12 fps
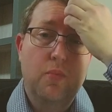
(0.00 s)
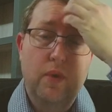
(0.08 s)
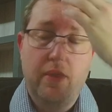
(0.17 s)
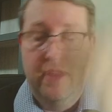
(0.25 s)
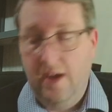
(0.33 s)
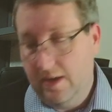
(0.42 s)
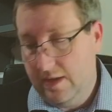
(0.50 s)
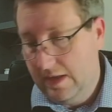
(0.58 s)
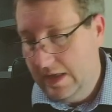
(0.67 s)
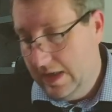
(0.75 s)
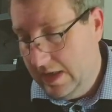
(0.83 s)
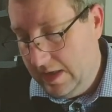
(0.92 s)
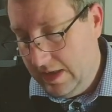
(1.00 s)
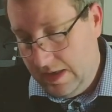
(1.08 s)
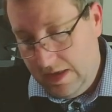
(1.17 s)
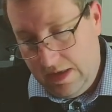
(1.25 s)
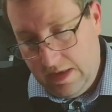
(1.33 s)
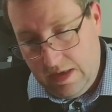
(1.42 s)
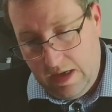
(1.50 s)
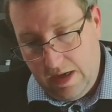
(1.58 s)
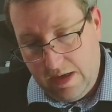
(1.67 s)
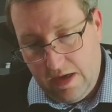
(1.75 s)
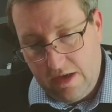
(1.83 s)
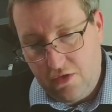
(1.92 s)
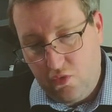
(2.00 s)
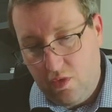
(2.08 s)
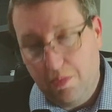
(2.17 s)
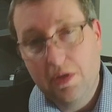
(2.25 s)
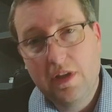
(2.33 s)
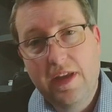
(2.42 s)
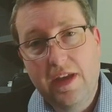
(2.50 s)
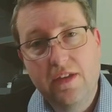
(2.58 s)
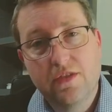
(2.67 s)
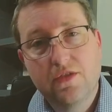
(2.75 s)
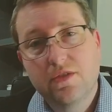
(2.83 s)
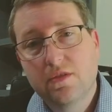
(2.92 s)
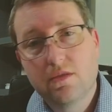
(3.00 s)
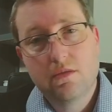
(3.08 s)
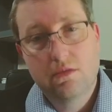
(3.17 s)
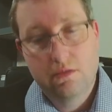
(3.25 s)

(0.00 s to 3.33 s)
with that. Not to replace